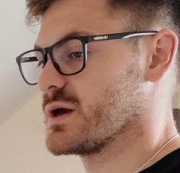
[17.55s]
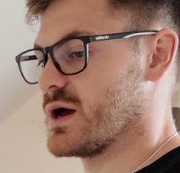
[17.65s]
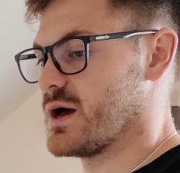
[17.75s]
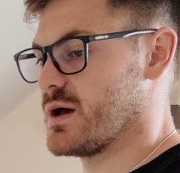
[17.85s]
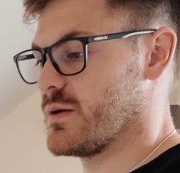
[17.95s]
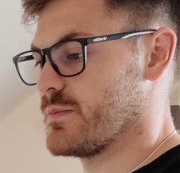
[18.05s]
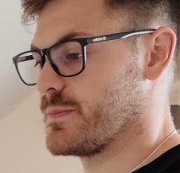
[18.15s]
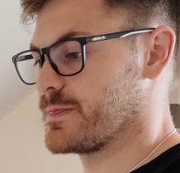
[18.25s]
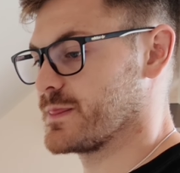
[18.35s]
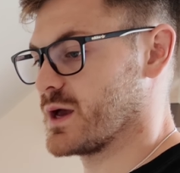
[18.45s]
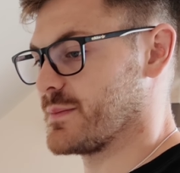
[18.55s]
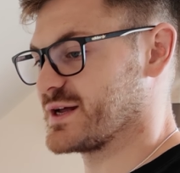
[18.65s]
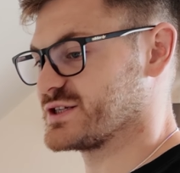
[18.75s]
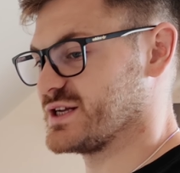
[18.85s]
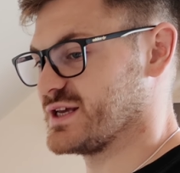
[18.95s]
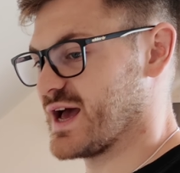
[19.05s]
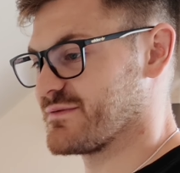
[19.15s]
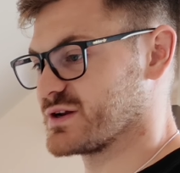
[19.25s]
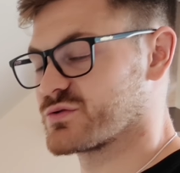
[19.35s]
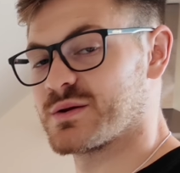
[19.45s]
I'm actually
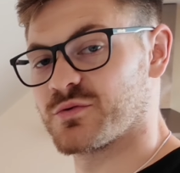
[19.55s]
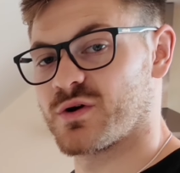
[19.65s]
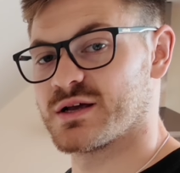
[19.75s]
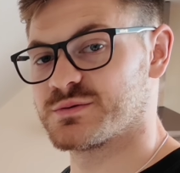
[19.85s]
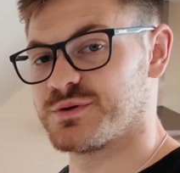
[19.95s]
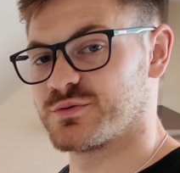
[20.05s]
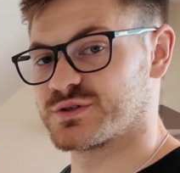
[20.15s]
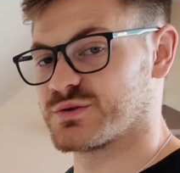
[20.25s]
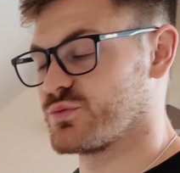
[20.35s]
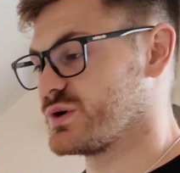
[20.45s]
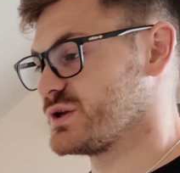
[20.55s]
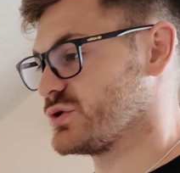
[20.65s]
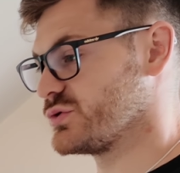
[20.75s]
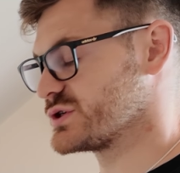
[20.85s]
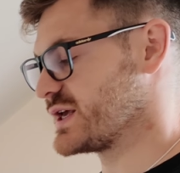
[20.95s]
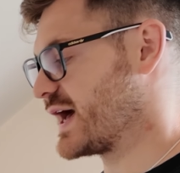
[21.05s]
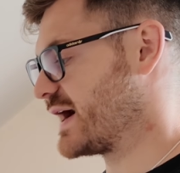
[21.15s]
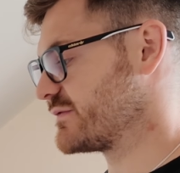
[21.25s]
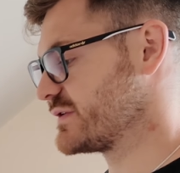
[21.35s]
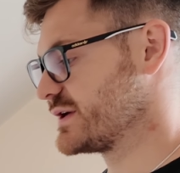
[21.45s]
having a cream of rice meal, which I wouldn't usually
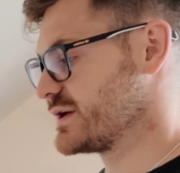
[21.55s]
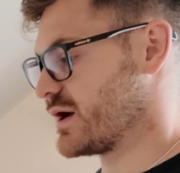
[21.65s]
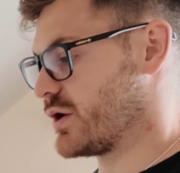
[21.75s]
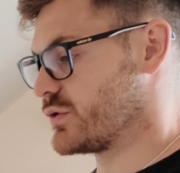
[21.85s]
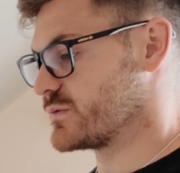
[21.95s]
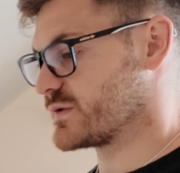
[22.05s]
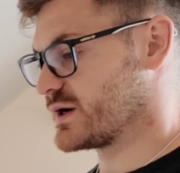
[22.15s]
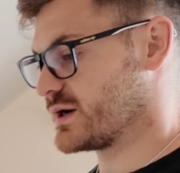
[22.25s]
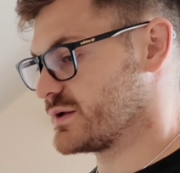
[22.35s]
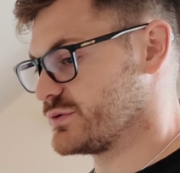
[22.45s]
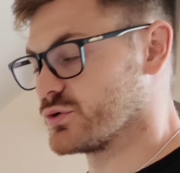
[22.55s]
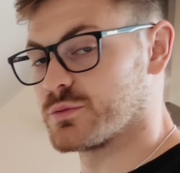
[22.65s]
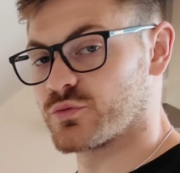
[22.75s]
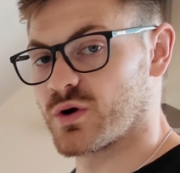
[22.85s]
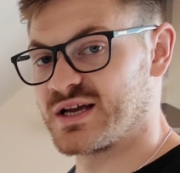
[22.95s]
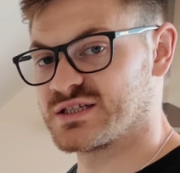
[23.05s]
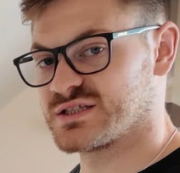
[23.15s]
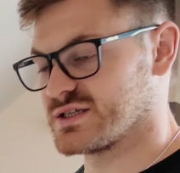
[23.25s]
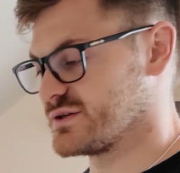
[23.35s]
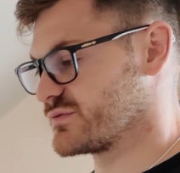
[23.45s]
have, over normal
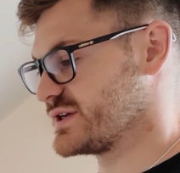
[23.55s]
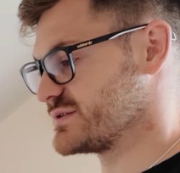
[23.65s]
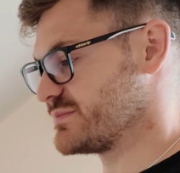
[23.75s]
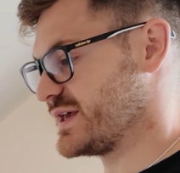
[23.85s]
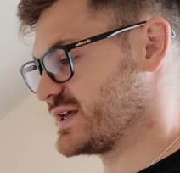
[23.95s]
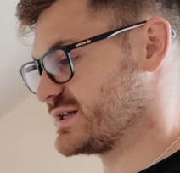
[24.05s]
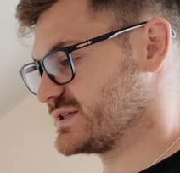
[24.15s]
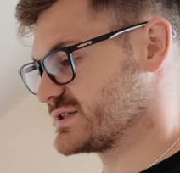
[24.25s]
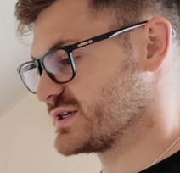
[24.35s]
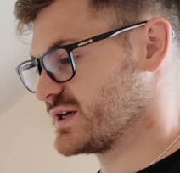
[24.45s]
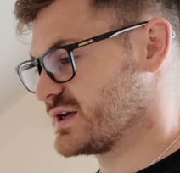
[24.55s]
rice, and the reason being is